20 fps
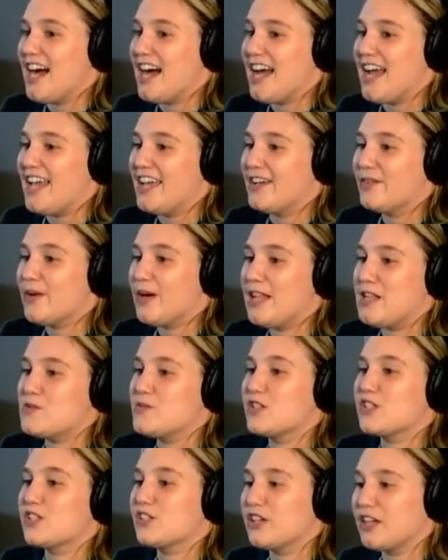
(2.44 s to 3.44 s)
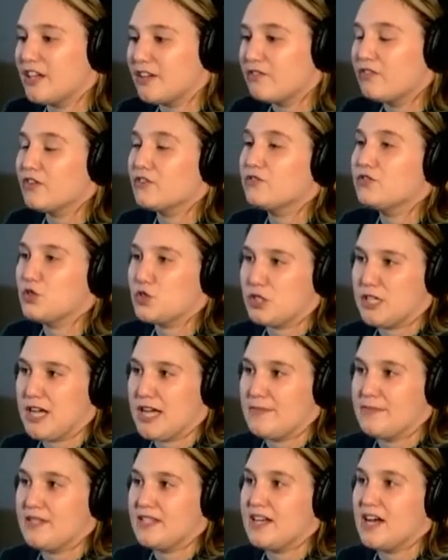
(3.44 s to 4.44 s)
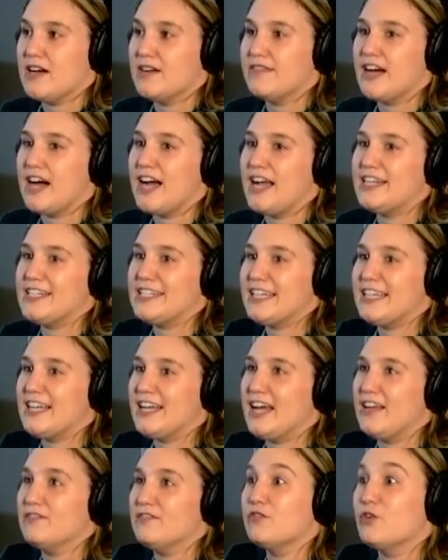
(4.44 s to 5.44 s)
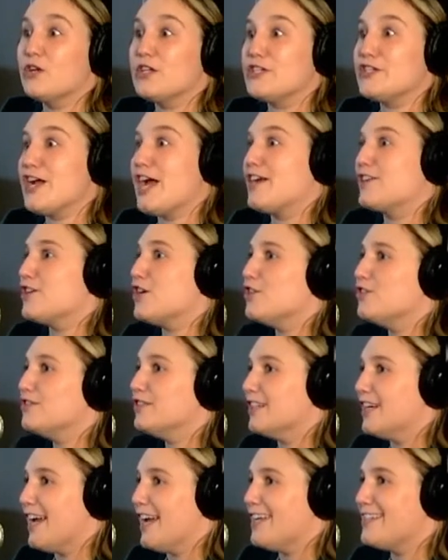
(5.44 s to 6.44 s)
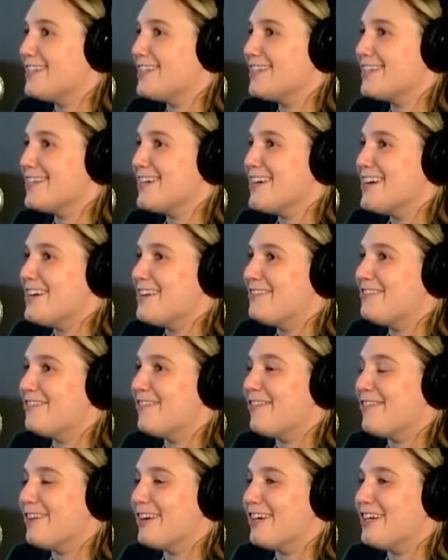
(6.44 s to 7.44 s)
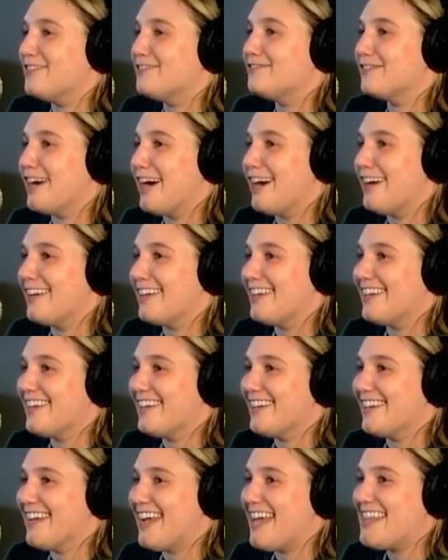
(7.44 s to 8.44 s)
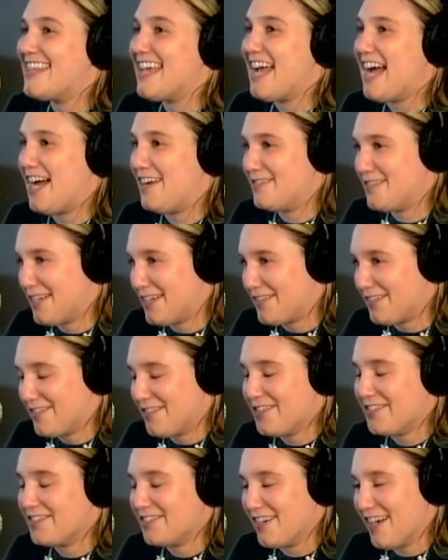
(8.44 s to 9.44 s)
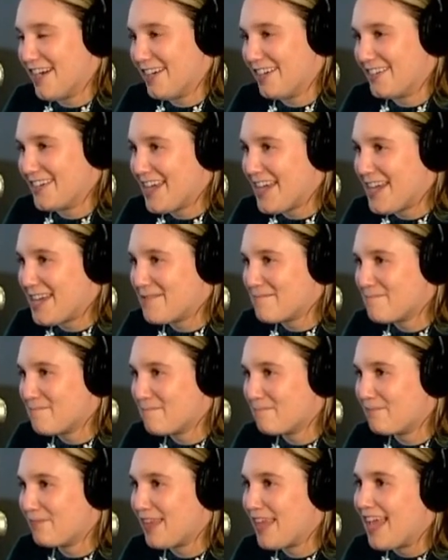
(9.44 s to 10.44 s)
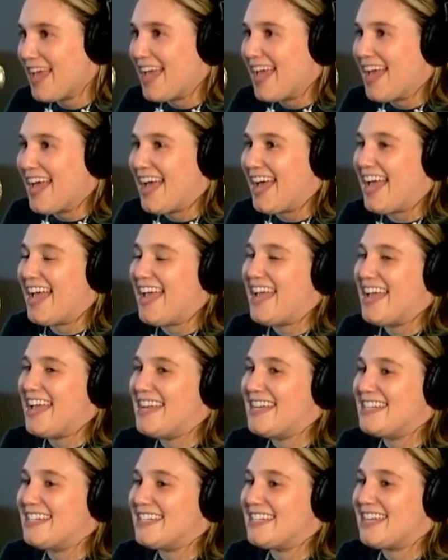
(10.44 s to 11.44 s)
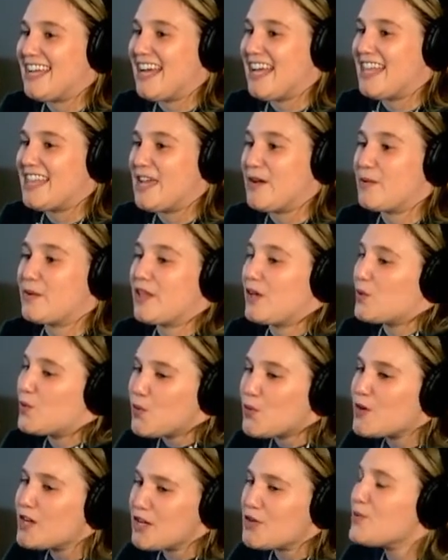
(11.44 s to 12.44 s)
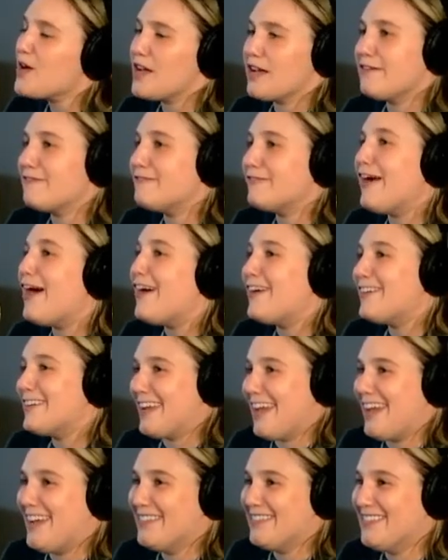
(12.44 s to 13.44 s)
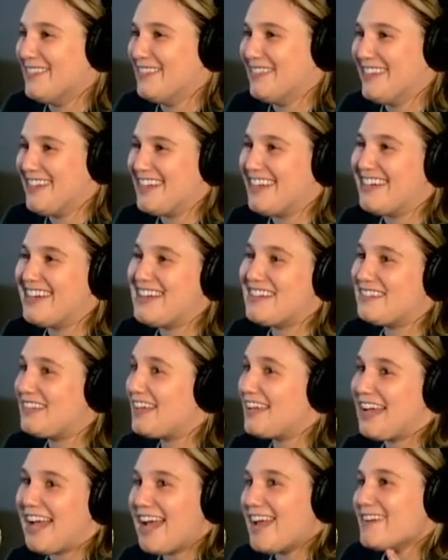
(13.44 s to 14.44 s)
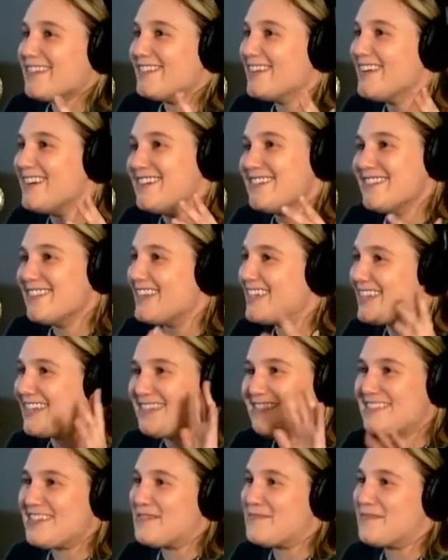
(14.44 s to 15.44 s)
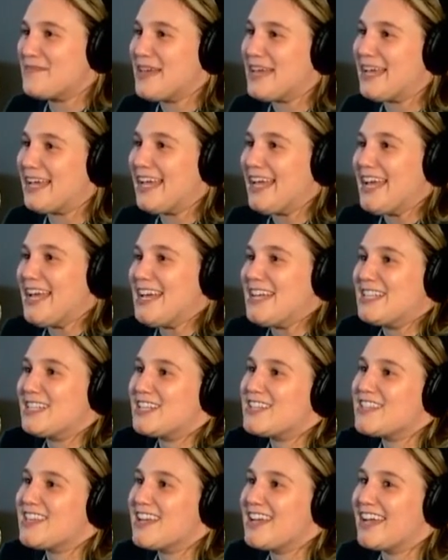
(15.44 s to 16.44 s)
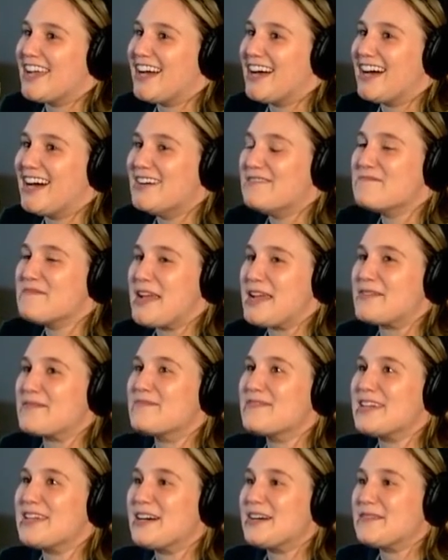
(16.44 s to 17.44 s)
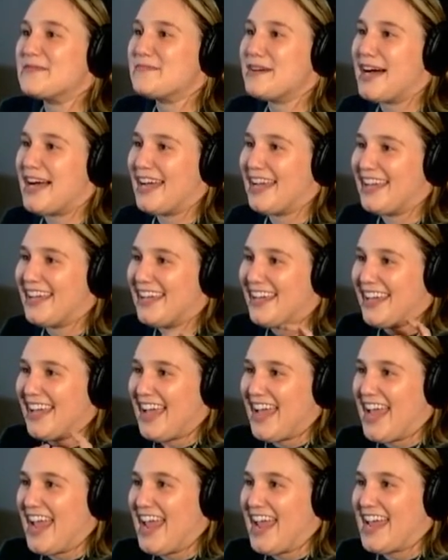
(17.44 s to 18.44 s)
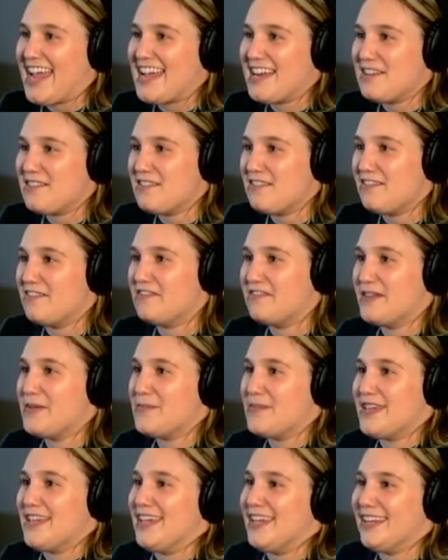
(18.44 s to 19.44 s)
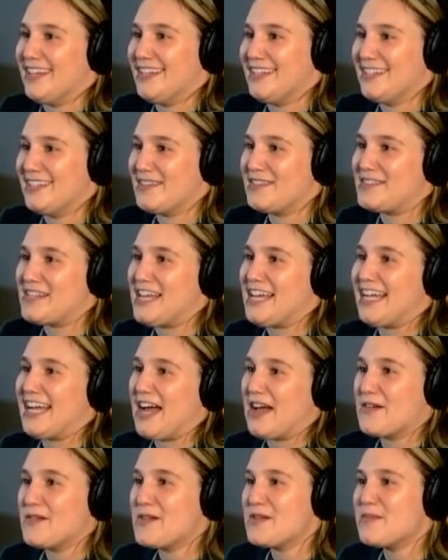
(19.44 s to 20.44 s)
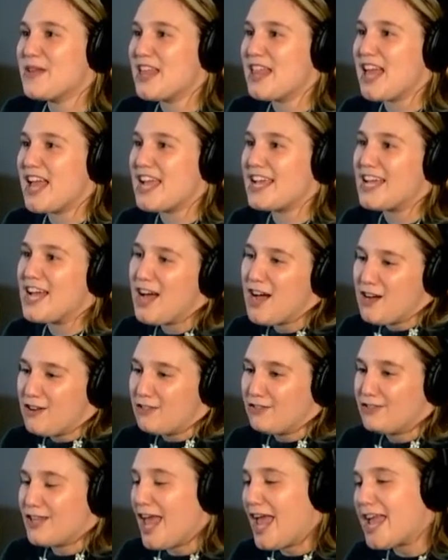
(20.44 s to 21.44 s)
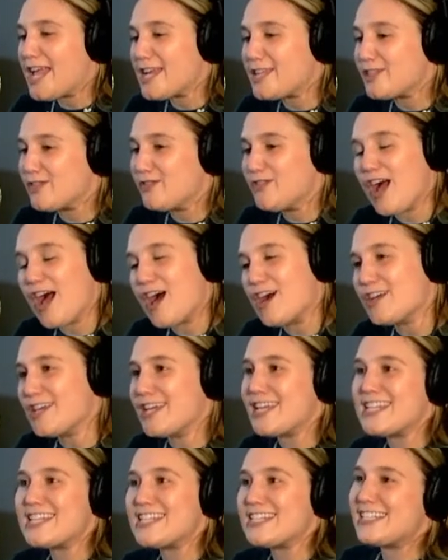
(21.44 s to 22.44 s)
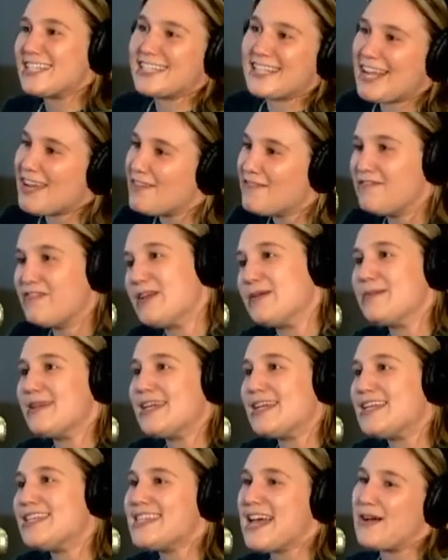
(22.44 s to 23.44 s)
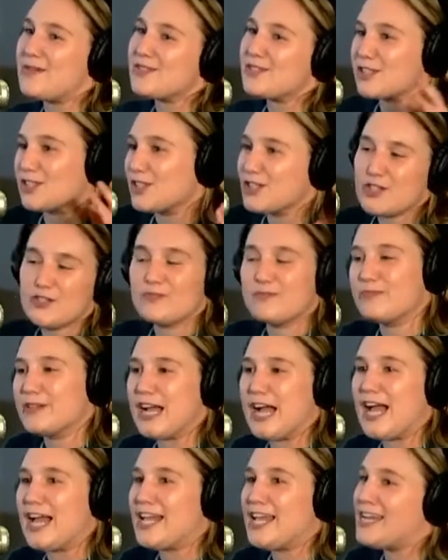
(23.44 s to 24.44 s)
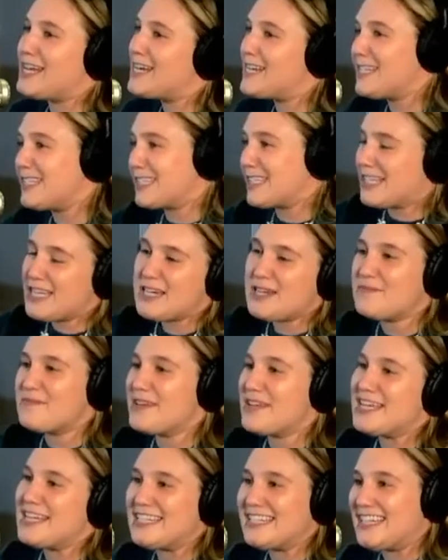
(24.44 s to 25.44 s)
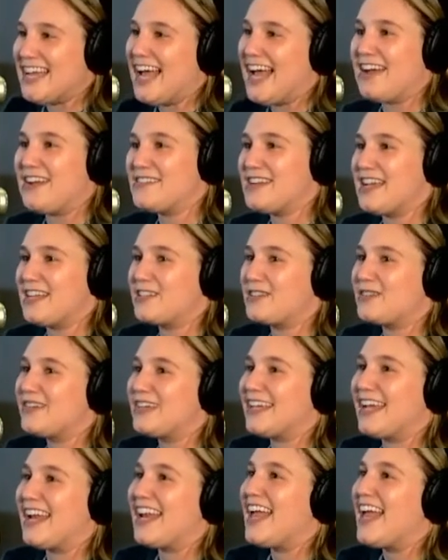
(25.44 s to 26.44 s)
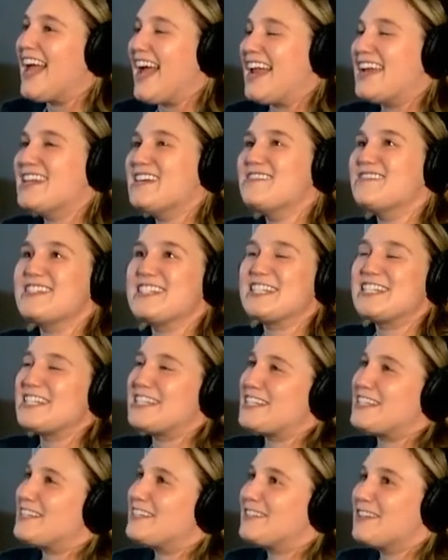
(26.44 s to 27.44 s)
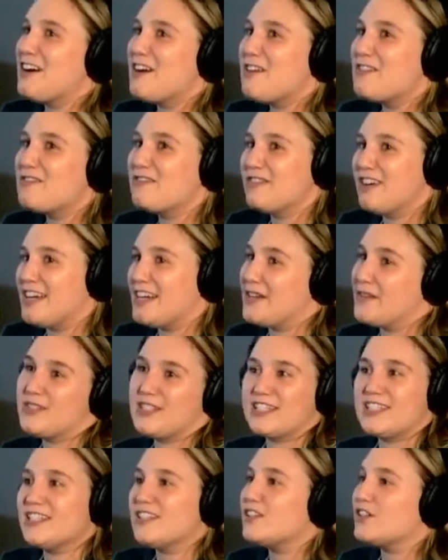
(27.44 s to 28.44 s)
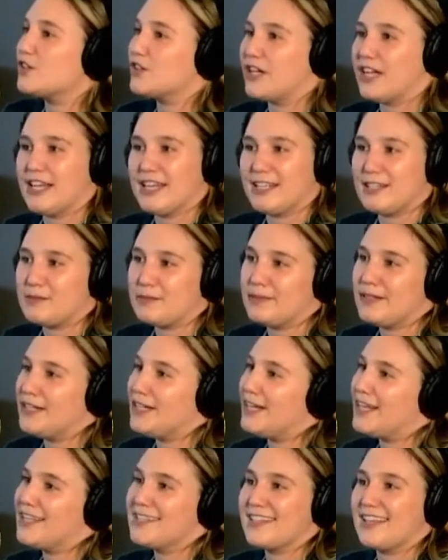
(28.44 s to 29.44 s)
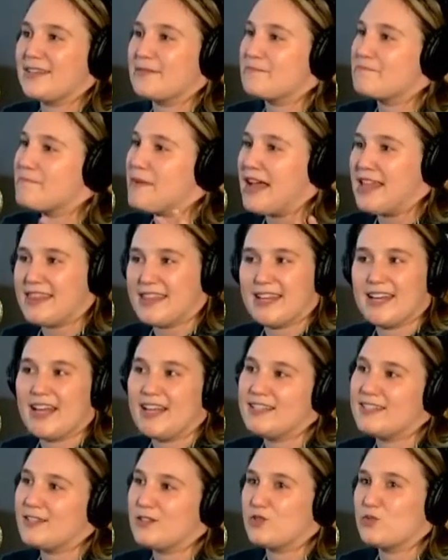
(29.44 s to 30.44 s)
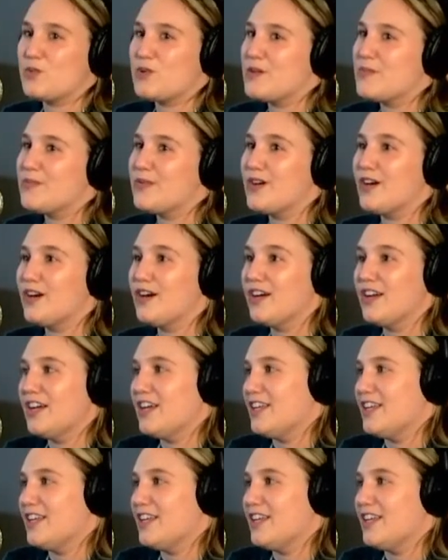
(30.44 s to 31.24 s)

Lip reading: While I was looking for full-time stuff, I voice tracked overnights for Froggy, and they have to give you a frog name. And they were like, well, what do you want your frog name to be? And I was like, I don't know. Like, you can pick. So they made me go by Amphibian. So, like, I would be like, hey, it's Froggy. This is Amphibian. That was Luke Bryan, and he's going to be in town next weekend. And it was just so funny. It was still a great experience. Like, met the nicest people,